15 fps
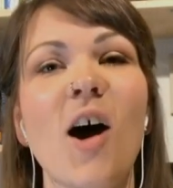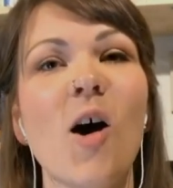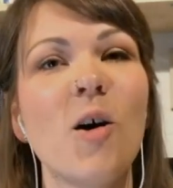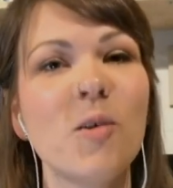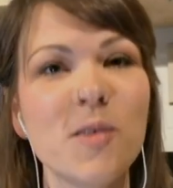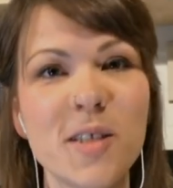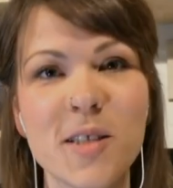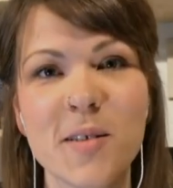
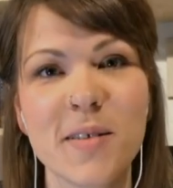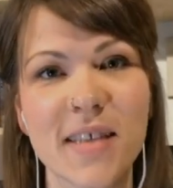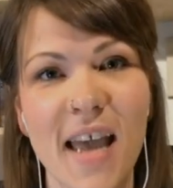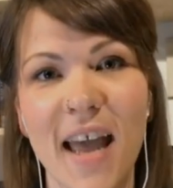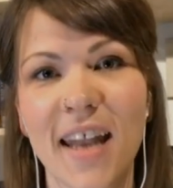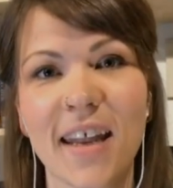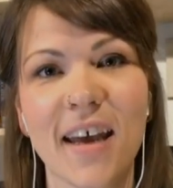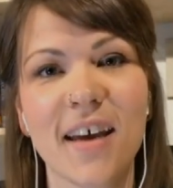Oh
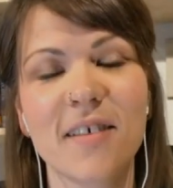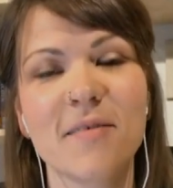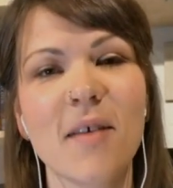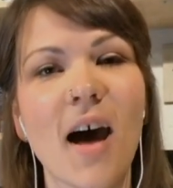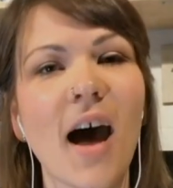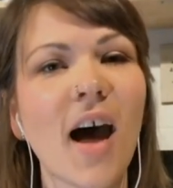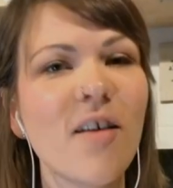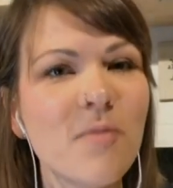Susanna,
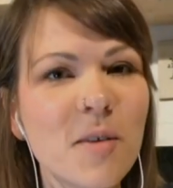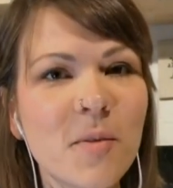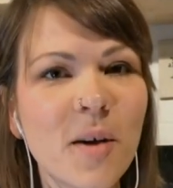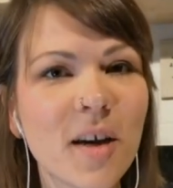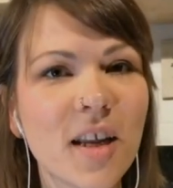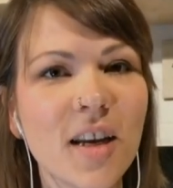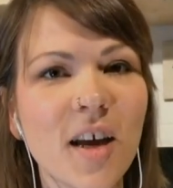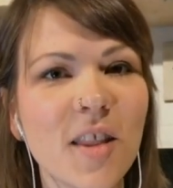I've Been
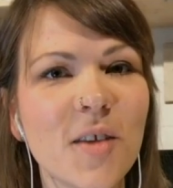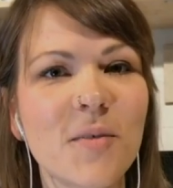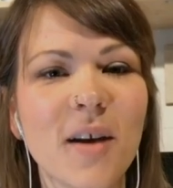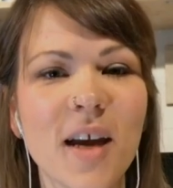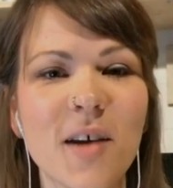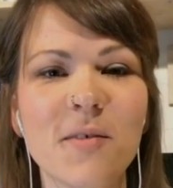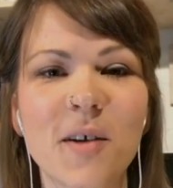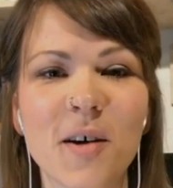Working on the
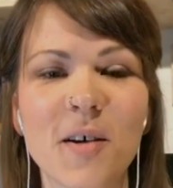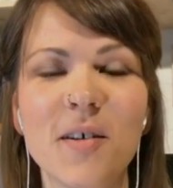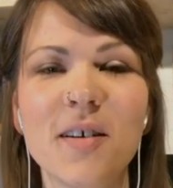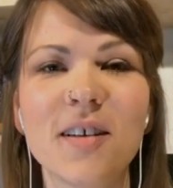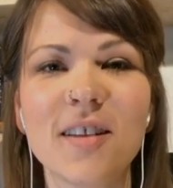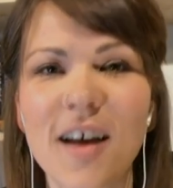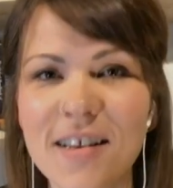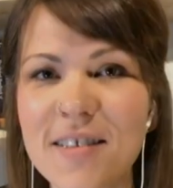
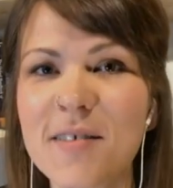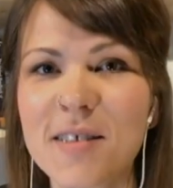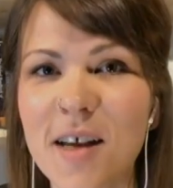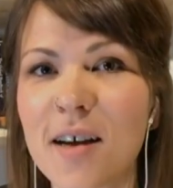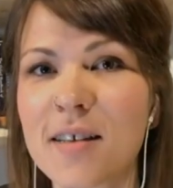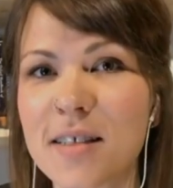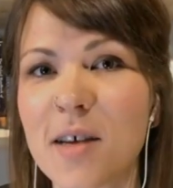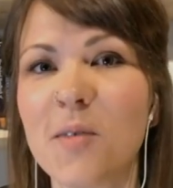Railroad, lots of
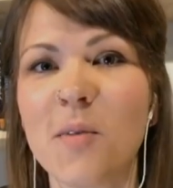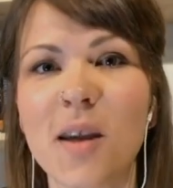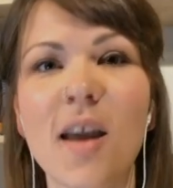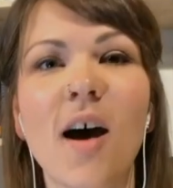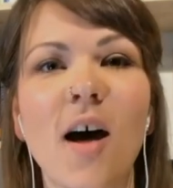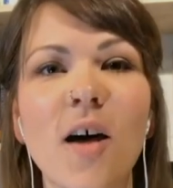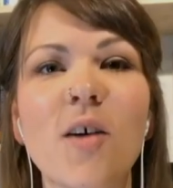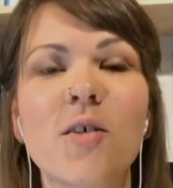songs that
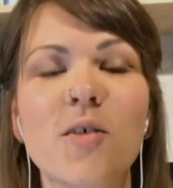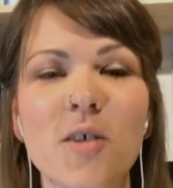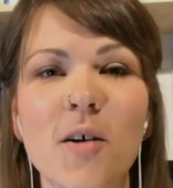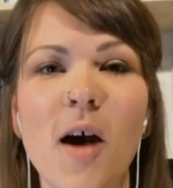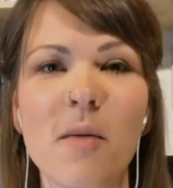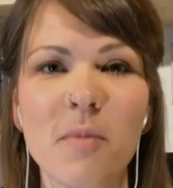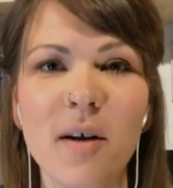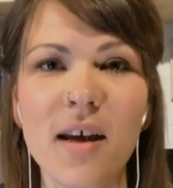we all grew
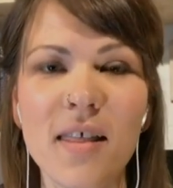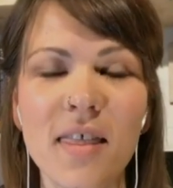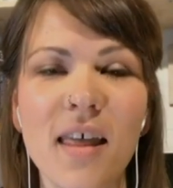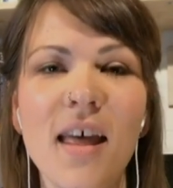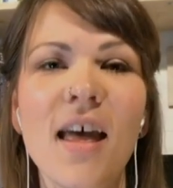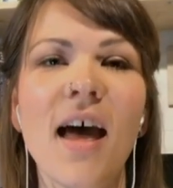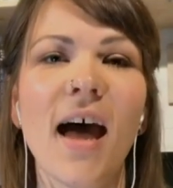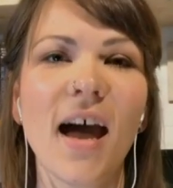up with
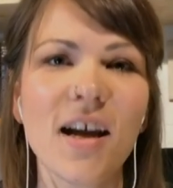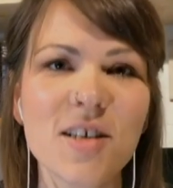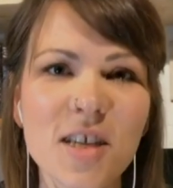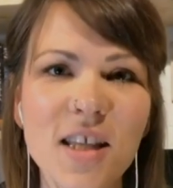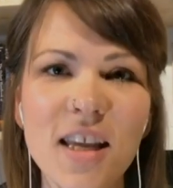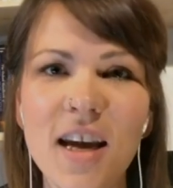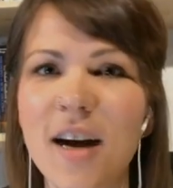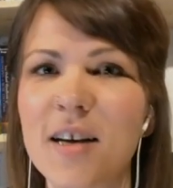
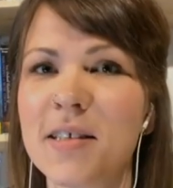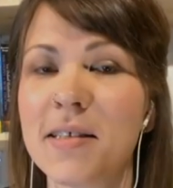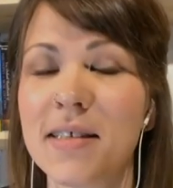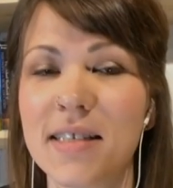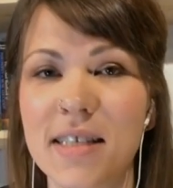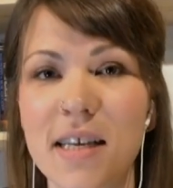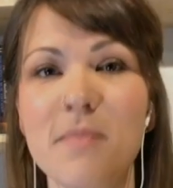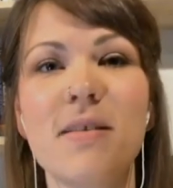actually are
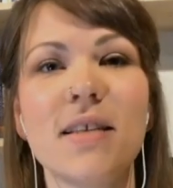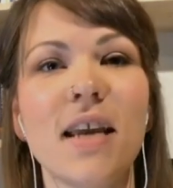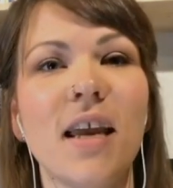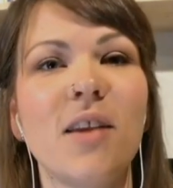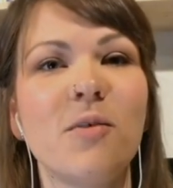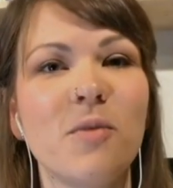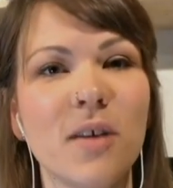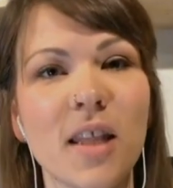steeped
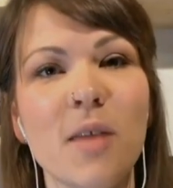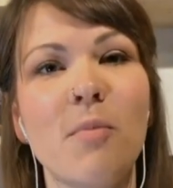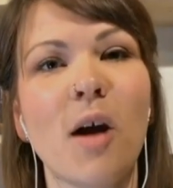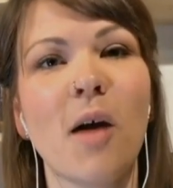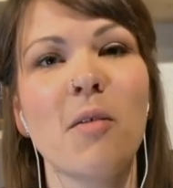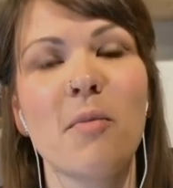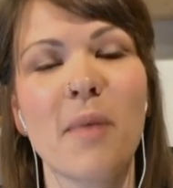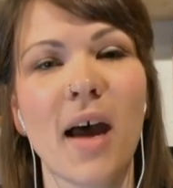in really
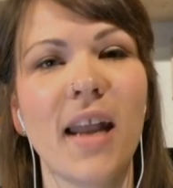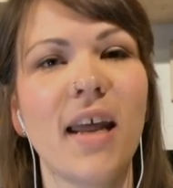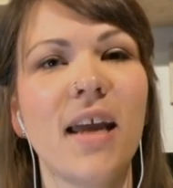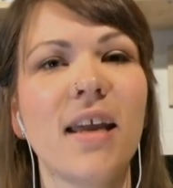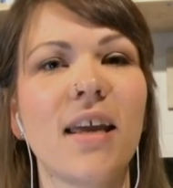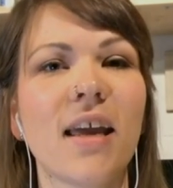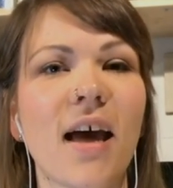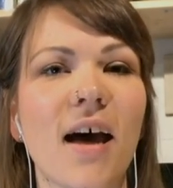
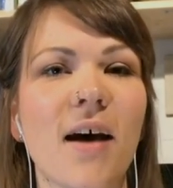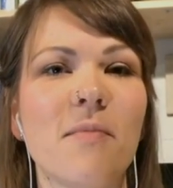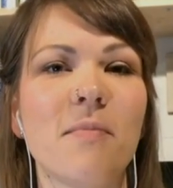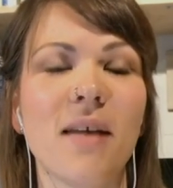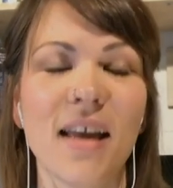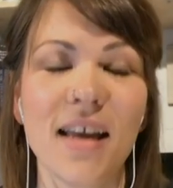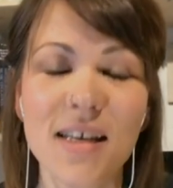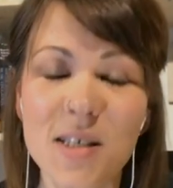problematic um,
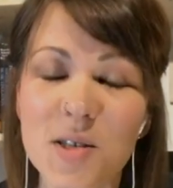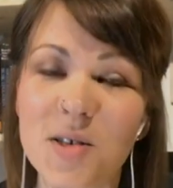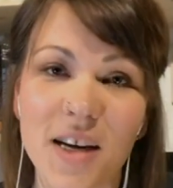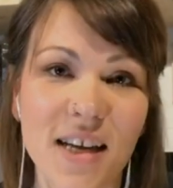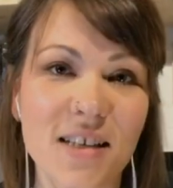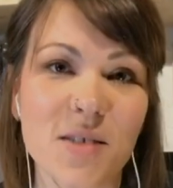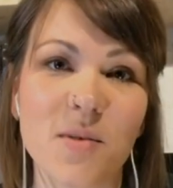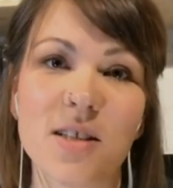
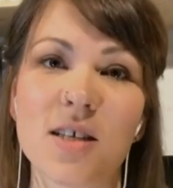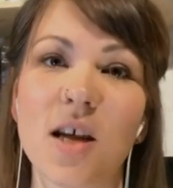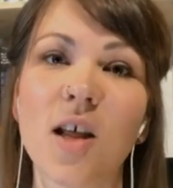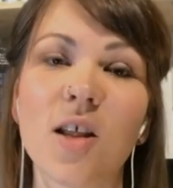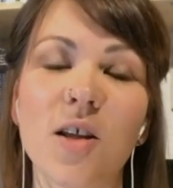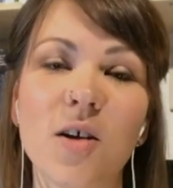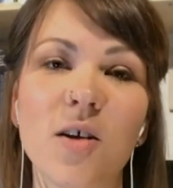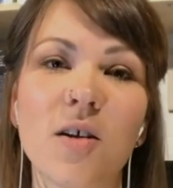histories, which
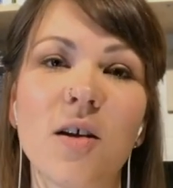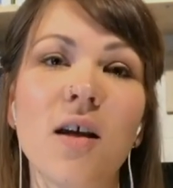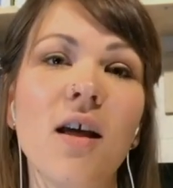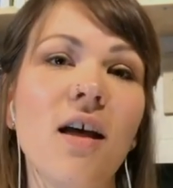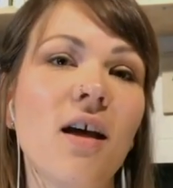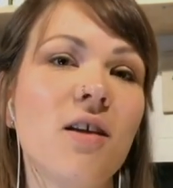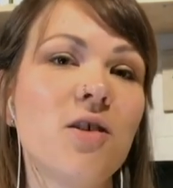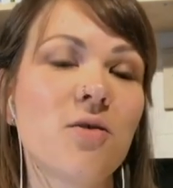include
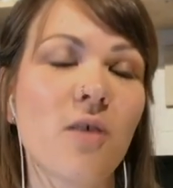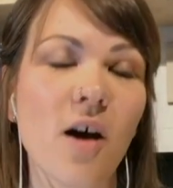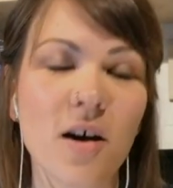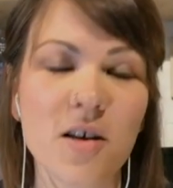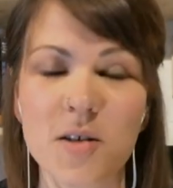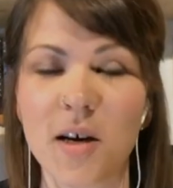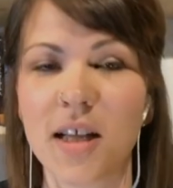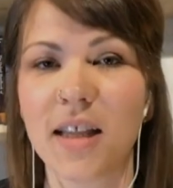
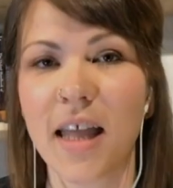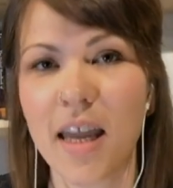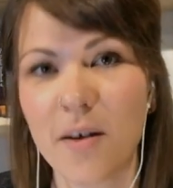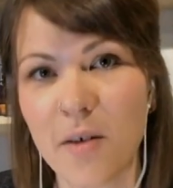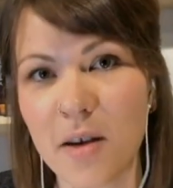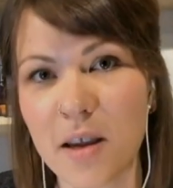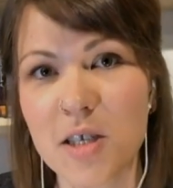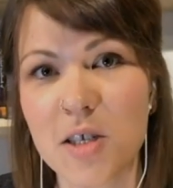derogatory
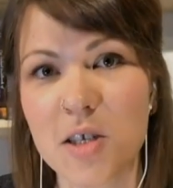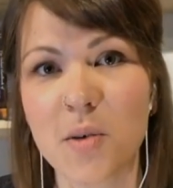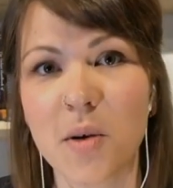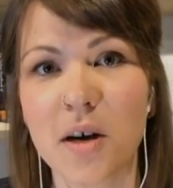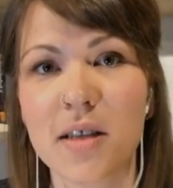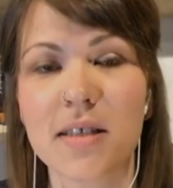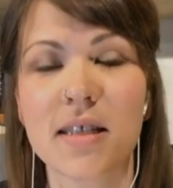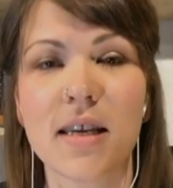language
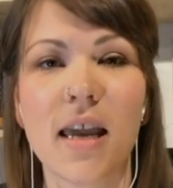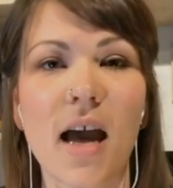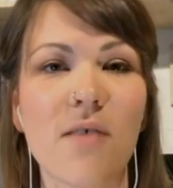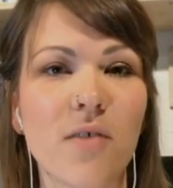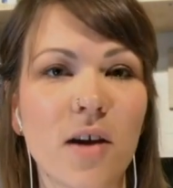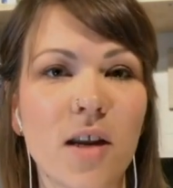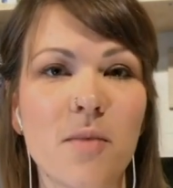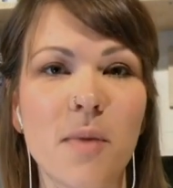towards the
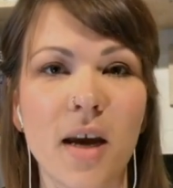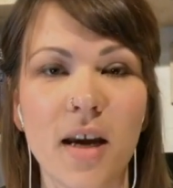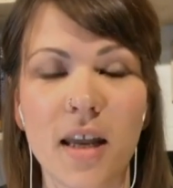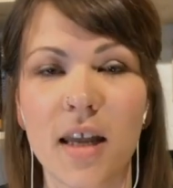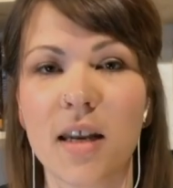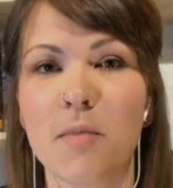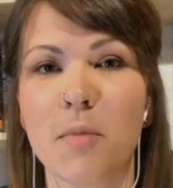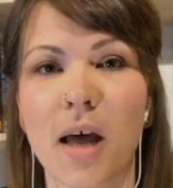African
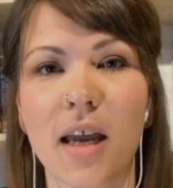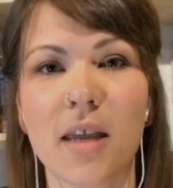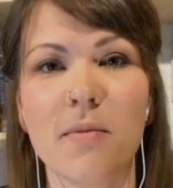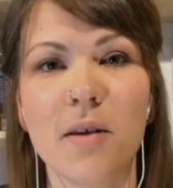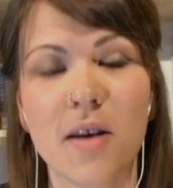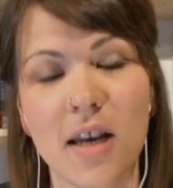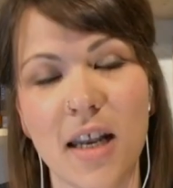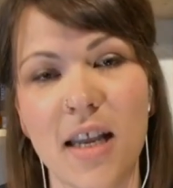American and Black
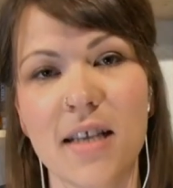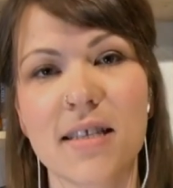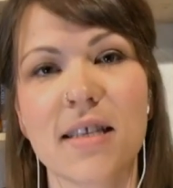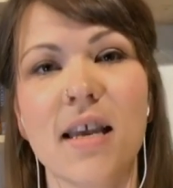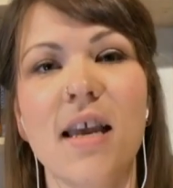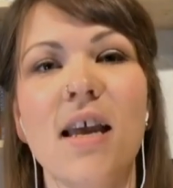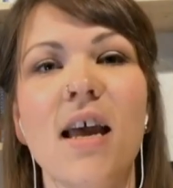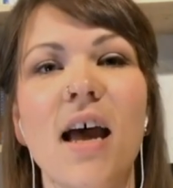communities,
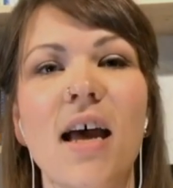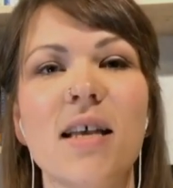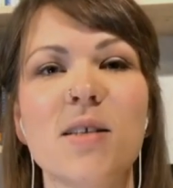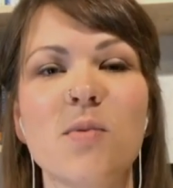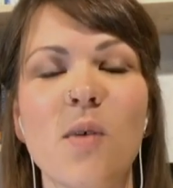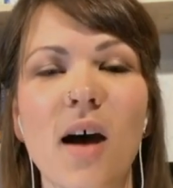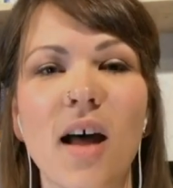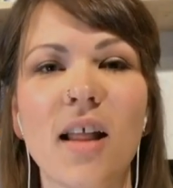
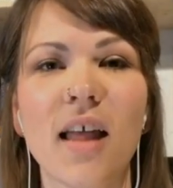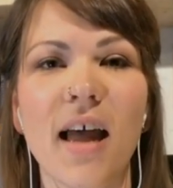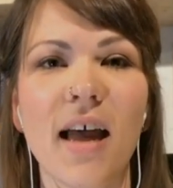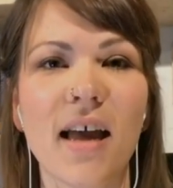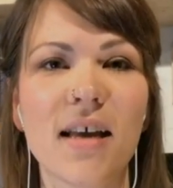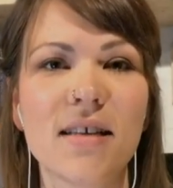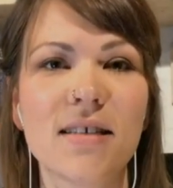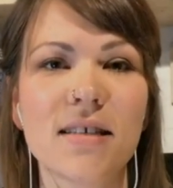as well
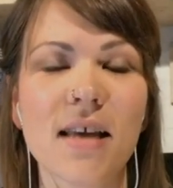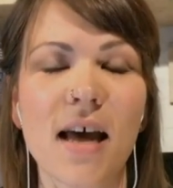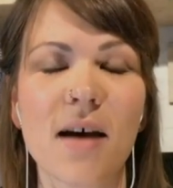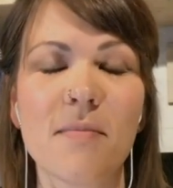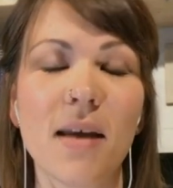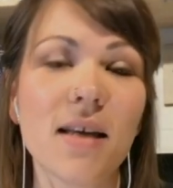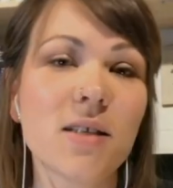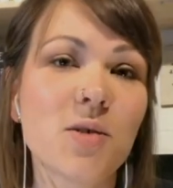as
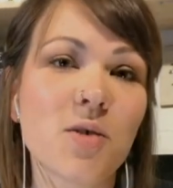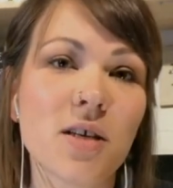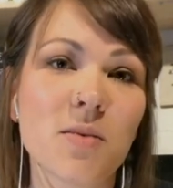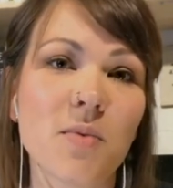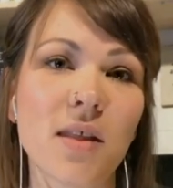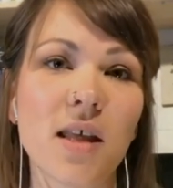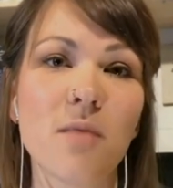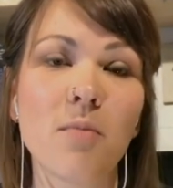um,
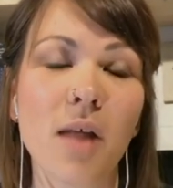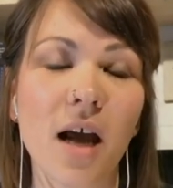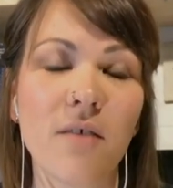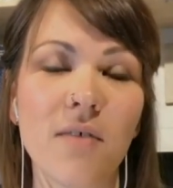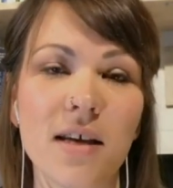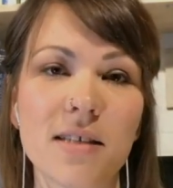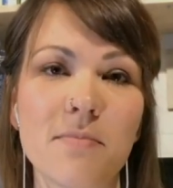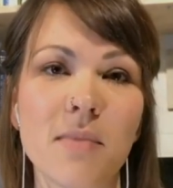histories within
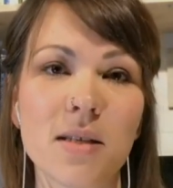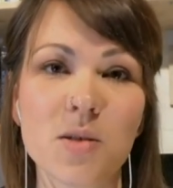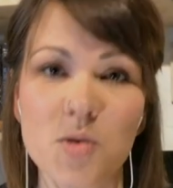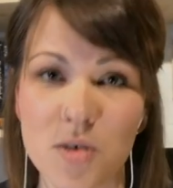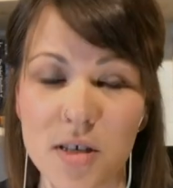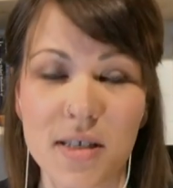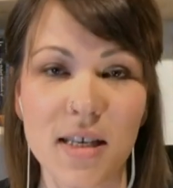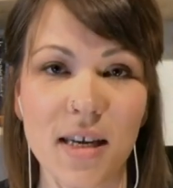blackface
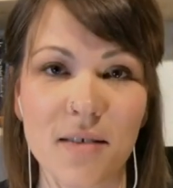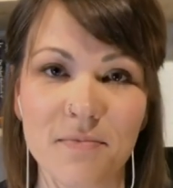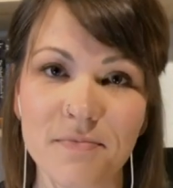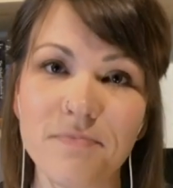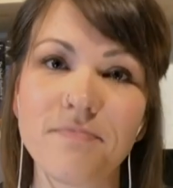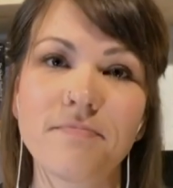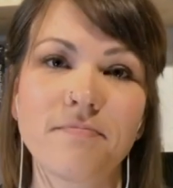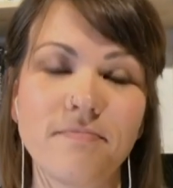minstrelsy.
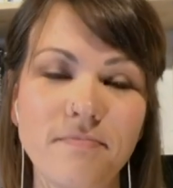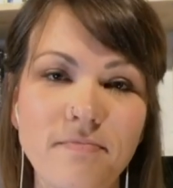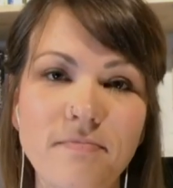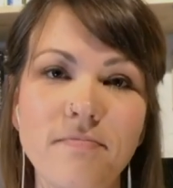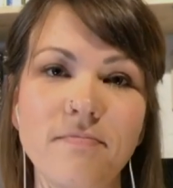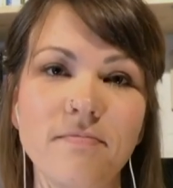And what are